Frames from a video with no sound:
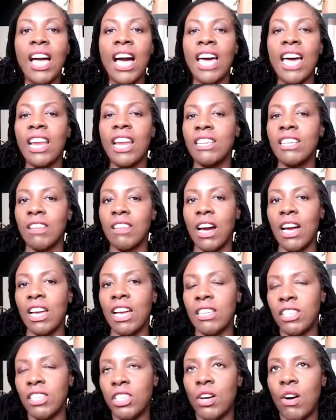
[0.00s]
And
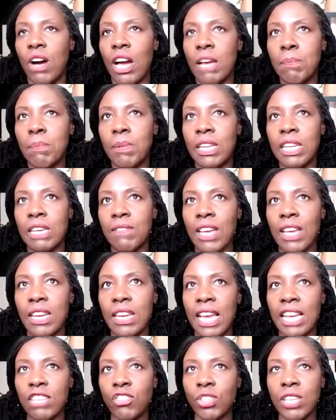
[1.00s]
I believe
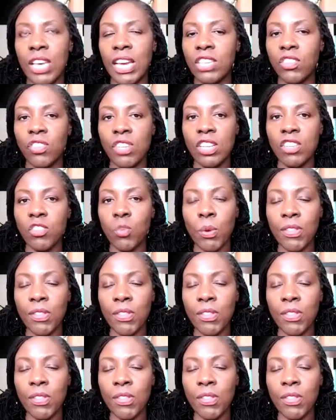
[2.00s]
that education is